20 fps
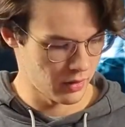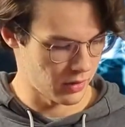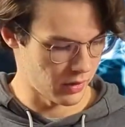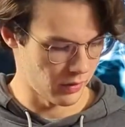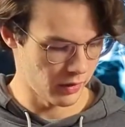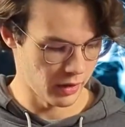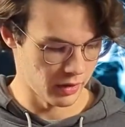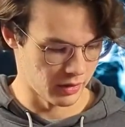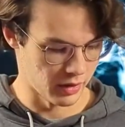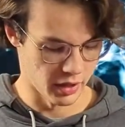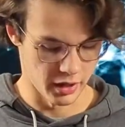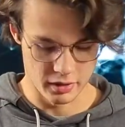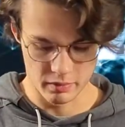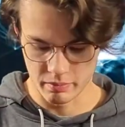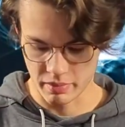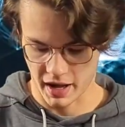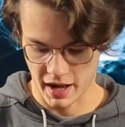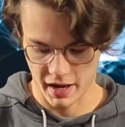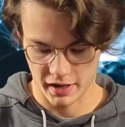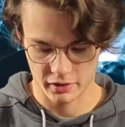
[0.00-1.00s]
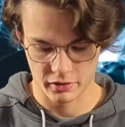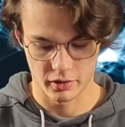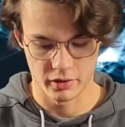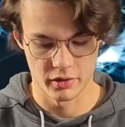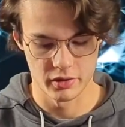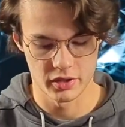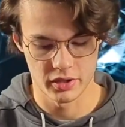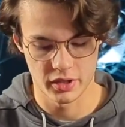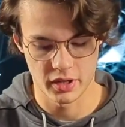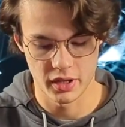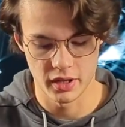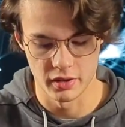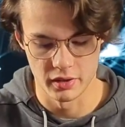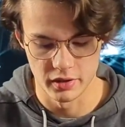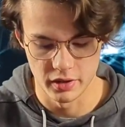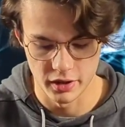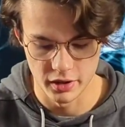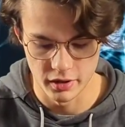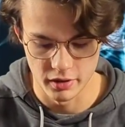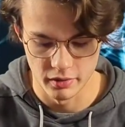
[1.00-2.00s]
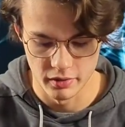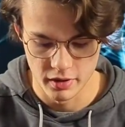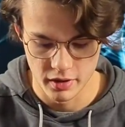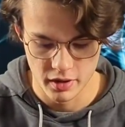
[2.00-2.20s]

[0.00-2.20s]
They really packed all this tight in here.